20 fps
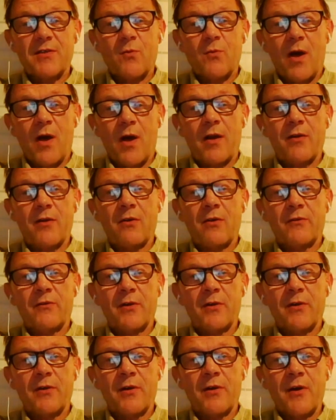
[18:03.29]
one of
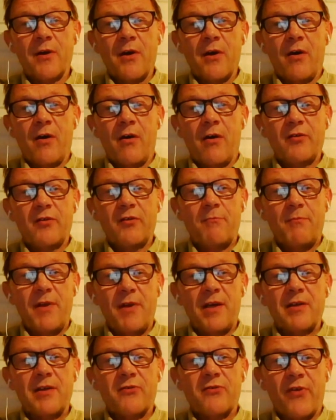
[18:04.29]
the
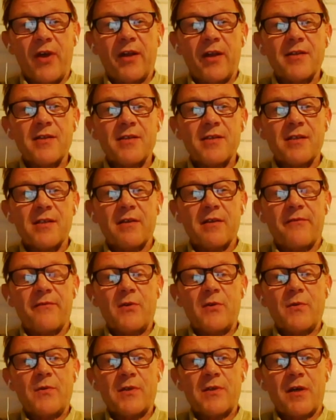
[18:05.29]
big trends in the
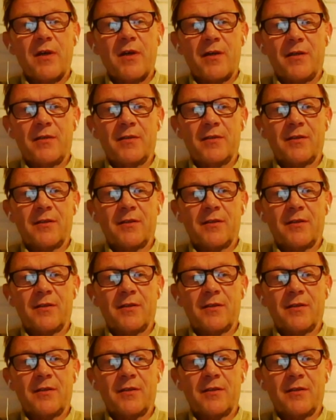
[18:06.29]
future.